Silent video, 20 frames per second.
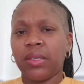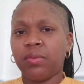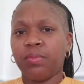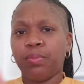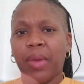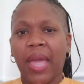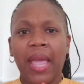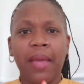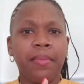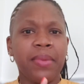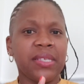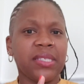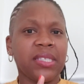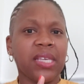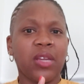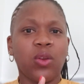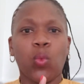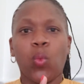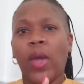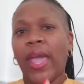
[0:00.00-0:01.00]
Babies
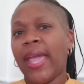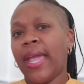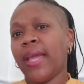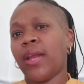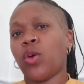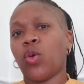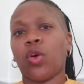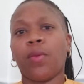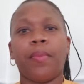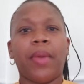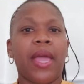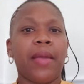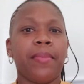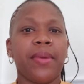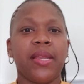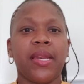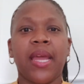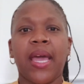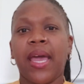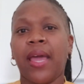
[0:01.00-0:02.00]
Can Wait or
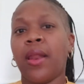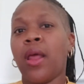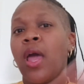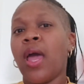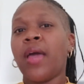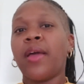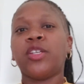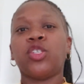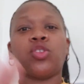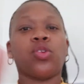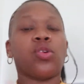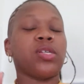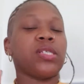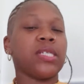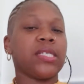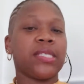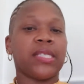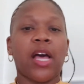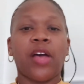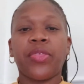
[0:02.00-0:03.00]
BabyNet.
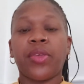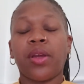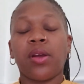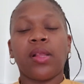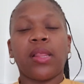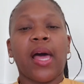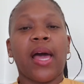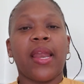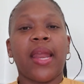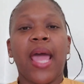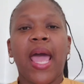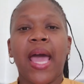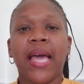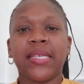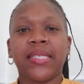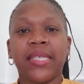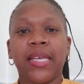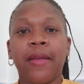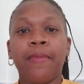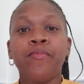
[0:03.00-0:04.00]
Georgia, South Carolina
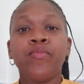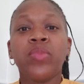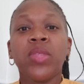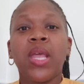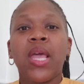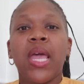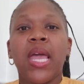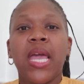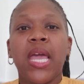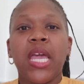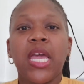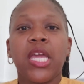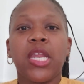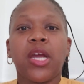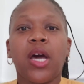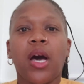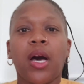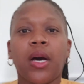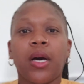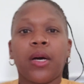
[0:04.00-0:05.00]
has it.
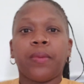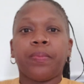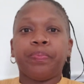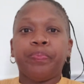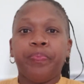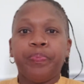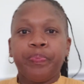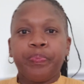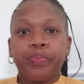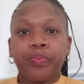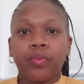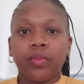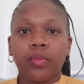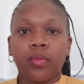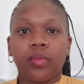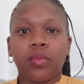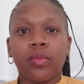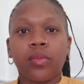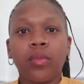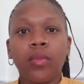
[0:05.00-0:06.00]
In
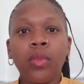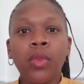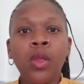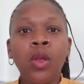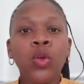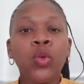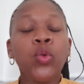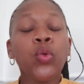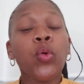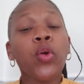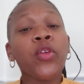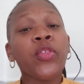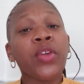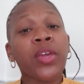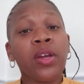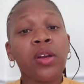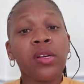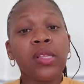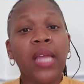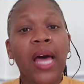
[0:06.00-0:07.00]
North
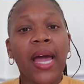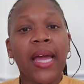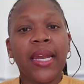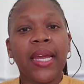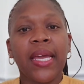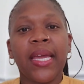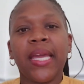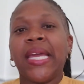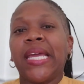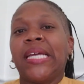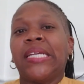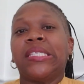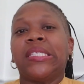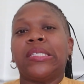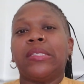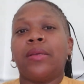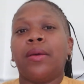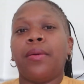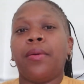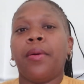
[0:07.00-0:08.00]
Carolina,
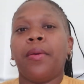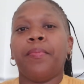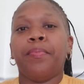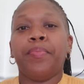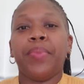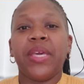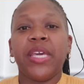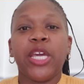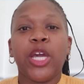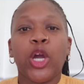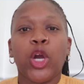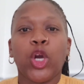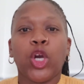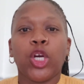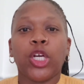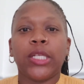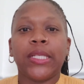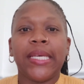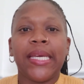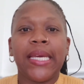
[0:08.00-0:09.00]
it's
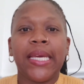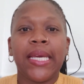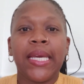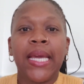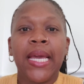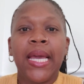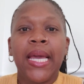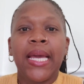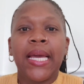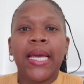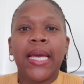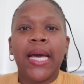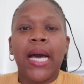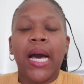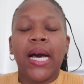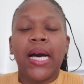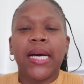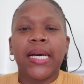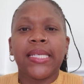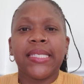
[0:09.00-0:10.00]

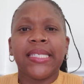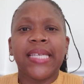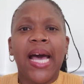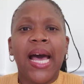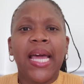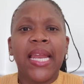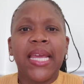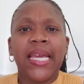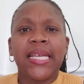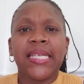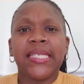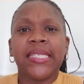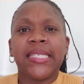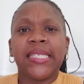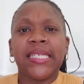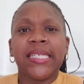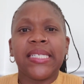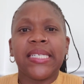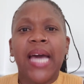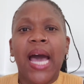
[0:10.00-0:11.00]

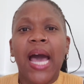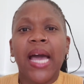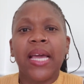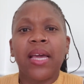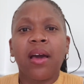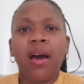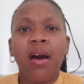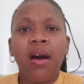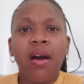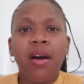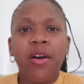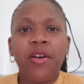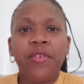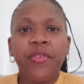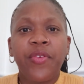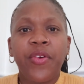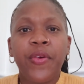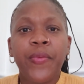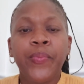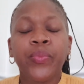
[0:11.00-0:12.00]

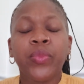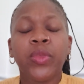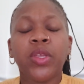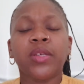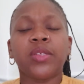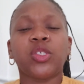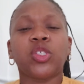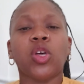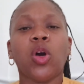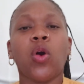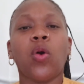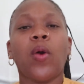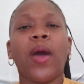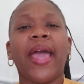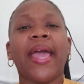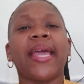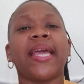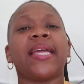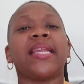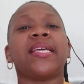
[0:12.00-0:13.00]
beearly.nc.gov.
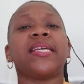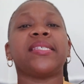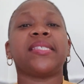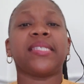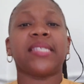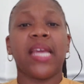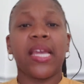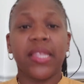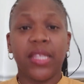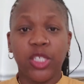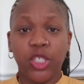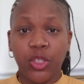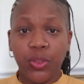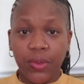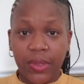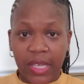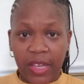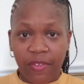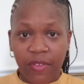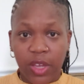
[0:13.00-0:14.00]
So any state that you
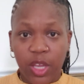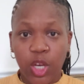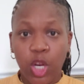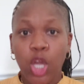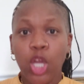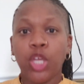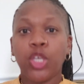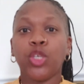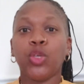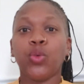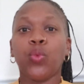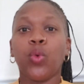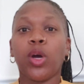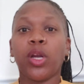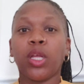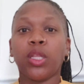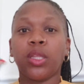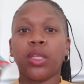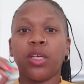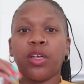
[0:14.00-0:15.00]
live in, you want
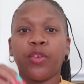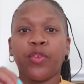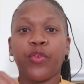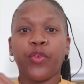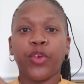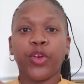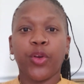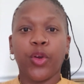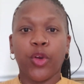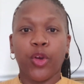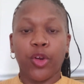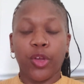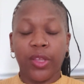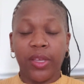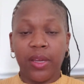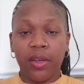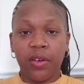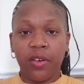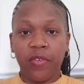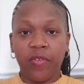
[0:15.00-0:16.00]
to look for
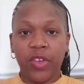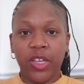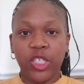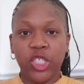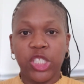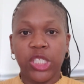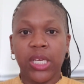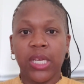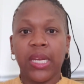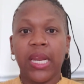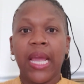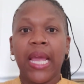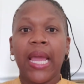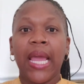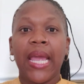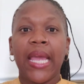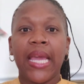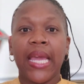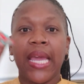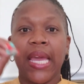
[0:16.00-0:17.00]
early intervention
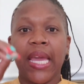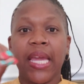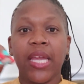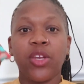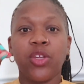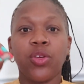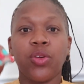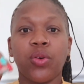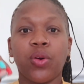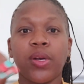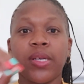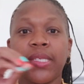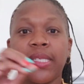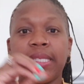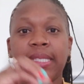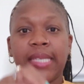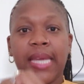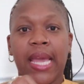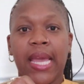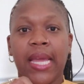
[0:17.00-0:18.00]
in your
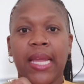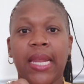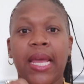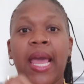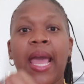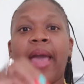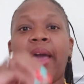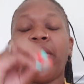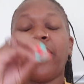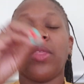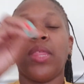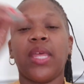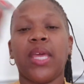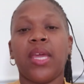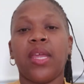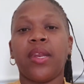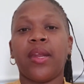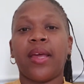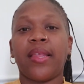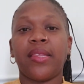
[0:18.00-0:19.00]
state, and
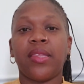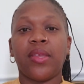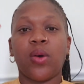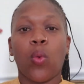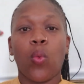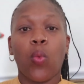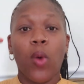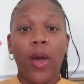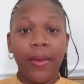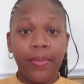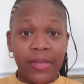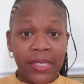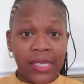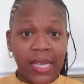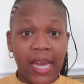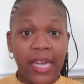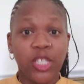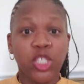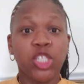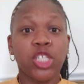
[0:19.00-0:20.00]
then the
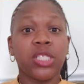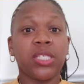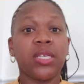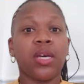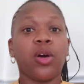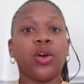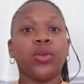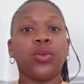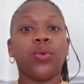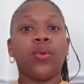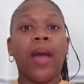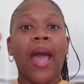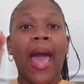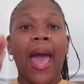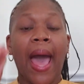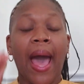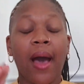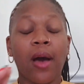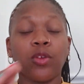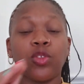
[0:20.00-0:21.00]
website should tell you
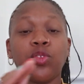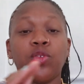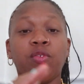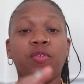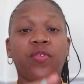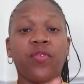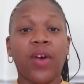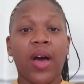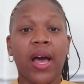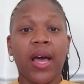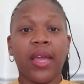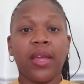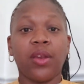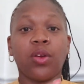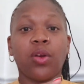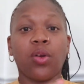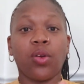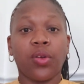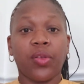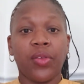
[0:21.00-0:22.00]
how to find
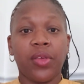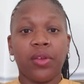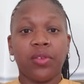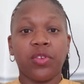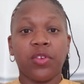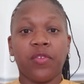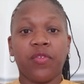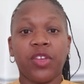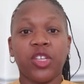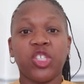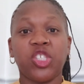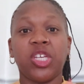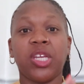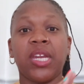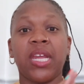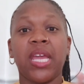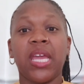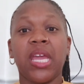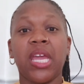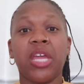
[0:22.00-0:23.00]
early
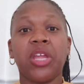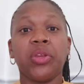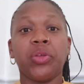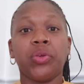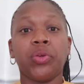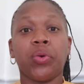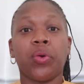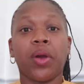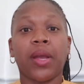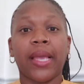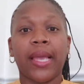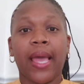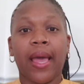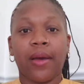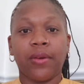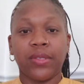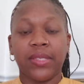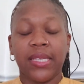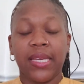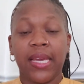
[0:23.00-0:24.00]
intervention in your
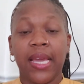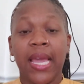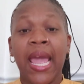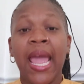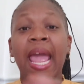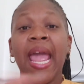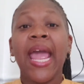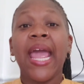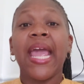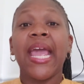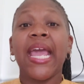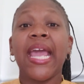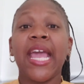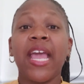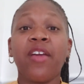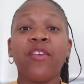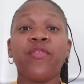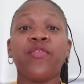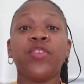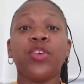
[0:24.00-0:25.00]
county.
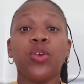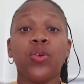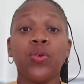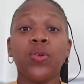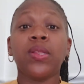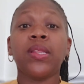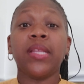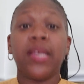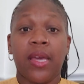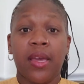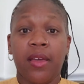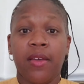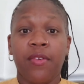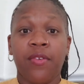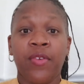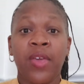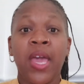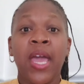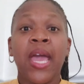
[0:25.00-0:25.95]
If you live